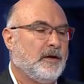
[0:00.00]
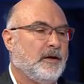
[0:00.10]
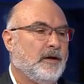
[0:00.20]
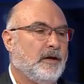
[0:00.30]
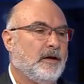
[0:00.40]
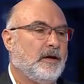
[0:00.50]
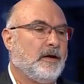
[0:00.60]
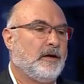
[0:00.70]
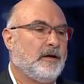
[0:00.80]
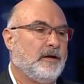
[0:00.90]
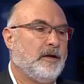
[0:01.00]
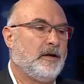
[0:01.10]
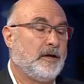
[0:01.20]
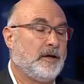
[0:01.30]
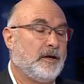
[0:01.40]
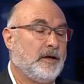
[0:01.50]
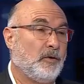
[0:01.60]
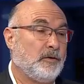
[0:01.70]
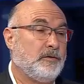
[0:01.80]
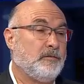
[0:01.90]
and
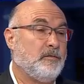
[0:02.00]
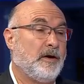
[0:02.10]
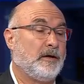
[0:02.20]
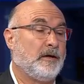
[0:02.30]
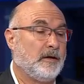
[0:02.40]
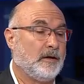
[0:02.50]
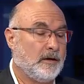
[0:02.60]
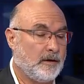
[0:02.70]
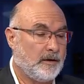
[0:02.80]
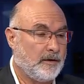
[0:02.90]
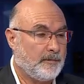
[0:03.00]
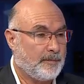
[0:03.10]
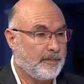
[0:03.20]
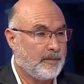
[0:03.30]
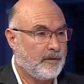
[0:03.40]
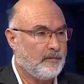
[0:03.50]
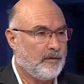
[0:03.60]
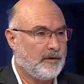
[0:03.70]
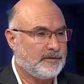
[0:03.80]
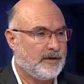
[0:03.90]
exploited
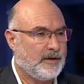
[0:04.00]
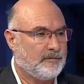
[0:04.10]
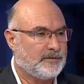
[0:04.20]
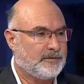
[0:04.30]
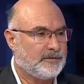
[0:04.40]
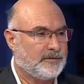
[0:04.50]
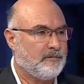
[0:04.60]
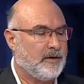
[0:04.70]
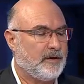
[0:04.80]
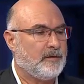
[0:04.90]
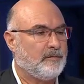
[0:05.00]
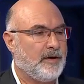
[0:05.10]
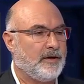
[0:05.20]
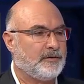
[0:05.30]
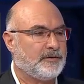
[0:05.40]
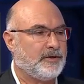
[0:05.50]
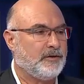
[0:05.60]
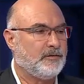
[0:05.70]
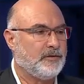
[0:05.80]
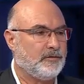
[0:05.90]
by some players
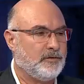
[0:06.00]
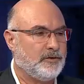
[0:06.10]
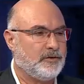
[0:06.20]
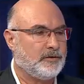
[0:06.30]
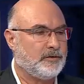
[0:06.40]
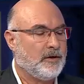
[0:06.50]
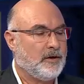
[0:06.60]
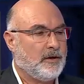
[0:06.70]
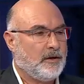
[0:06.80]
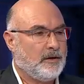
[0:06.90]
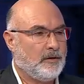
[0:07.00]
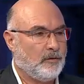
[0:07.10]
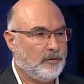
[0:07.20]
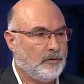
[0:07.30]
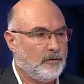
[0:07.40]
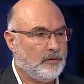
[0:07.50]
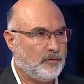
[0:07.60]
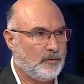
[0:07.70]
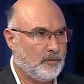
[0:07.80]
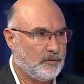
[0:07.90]
here in the region in order to
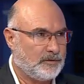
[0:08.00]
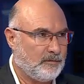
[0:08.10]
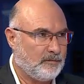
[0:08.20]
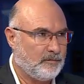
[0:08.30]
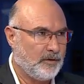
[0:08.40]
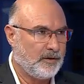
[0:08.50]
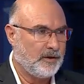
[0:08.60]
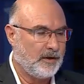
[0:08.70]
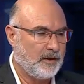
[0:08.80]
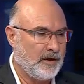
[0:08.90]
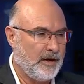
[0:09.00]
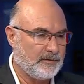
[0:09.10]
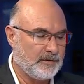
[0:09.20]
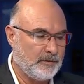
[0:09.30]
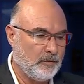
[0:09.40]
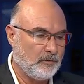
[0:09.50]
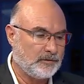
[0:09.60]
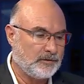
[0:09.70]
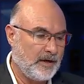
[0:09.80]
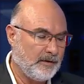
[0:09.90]
promote some political aims and
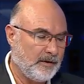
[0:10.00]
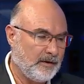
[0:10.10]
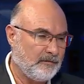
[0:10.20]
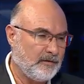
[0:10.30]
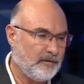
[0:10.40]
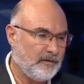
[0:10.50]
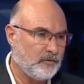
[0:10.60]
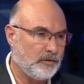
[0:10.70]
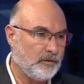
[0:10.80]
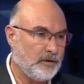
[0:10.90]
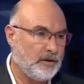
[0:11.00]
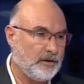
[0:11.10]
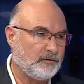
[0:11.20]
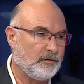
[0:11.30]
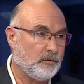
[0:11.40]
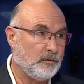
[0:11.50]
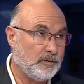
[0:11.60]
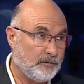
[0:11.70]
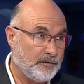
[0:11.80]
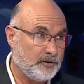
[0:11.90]
goals. I believe that eventually Israel
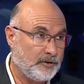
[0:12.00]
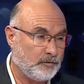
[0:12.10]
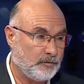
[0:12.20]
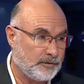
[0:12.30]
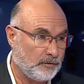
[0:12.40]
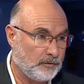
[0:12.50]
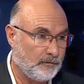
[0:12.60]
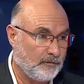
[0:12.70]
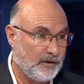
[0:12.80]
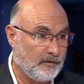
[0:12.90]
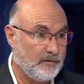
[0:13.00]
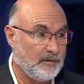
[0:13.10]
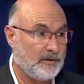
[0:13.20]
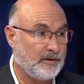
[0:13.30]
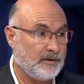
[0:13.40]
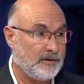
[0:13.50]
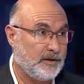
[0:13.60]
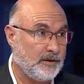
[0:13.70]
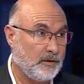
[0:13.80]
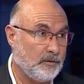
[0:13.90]
will reach to a sort of an agreement and
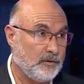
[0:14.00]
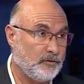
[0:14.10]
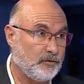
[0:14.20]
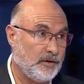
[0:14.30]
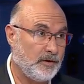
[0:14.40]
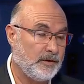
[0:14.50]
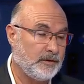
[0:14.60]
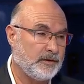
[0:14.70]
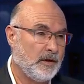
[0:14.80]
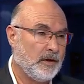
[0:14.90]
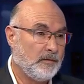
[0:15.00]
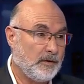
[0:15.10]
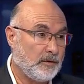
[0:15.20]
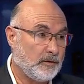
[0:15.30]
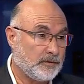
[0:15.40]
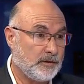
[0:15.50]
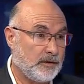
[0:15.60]
understanding with the Jordanians, because